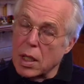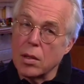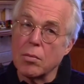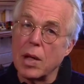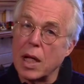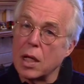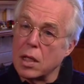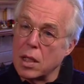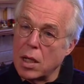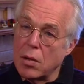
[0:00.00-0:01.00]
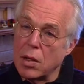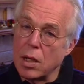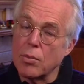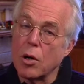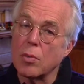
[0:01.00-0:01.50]
and Megan Terry,
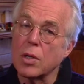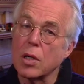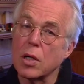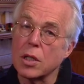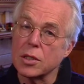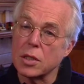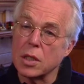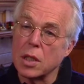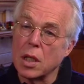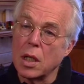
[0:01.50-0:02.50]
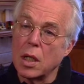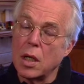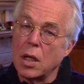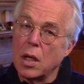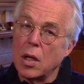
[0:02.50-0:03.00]
and Barbara Garson,
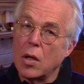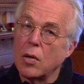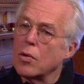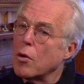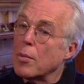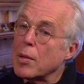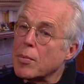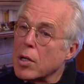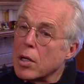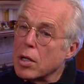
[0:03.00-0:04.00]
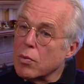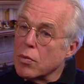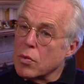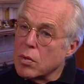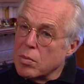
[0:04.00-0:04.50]
who wrote McBird,
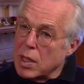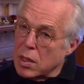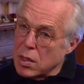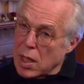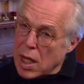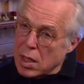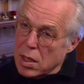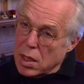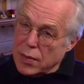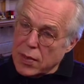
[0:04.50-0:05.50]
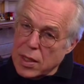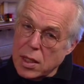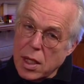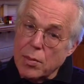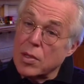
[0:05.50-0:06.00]
which was a big scandal at that
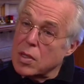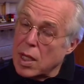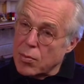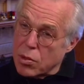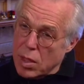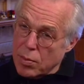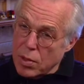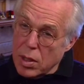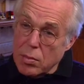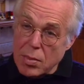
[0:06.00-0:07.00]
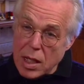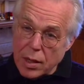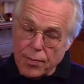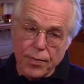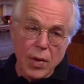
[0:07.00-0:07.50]
time, and Sam Shepard and
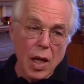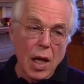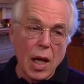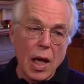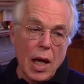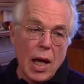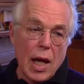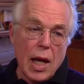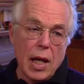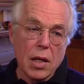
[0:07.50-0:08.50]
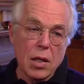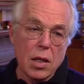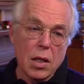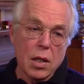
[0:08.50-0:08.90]
me. And